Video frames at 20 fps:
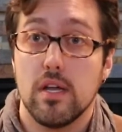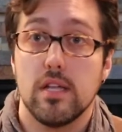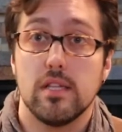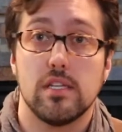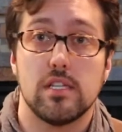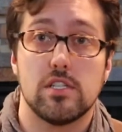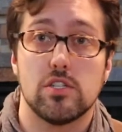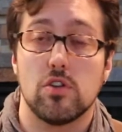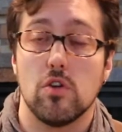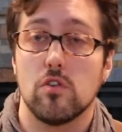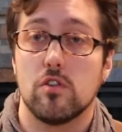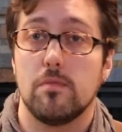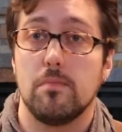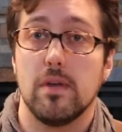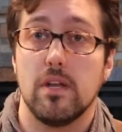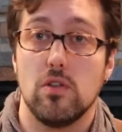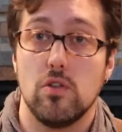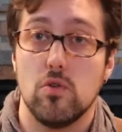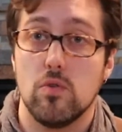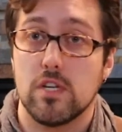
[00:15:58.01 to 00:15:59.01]
This is going to
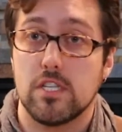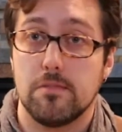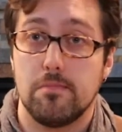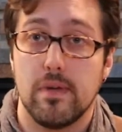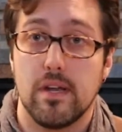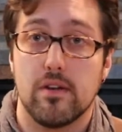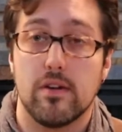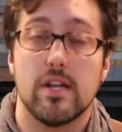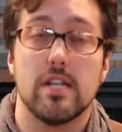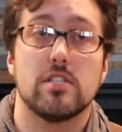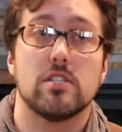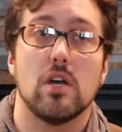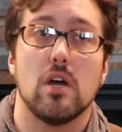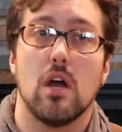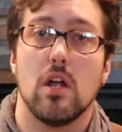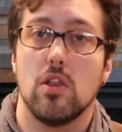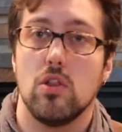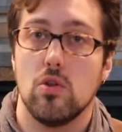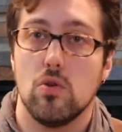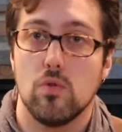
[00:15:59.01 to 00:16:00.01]
be a new experience,
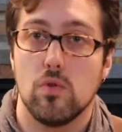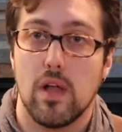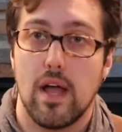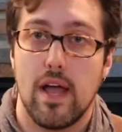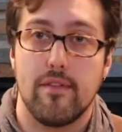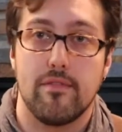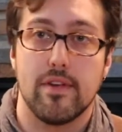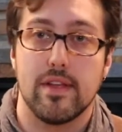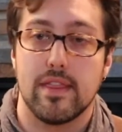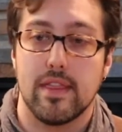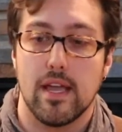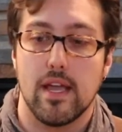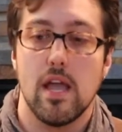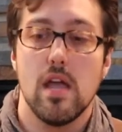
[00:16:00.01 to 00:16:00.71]
a new everything.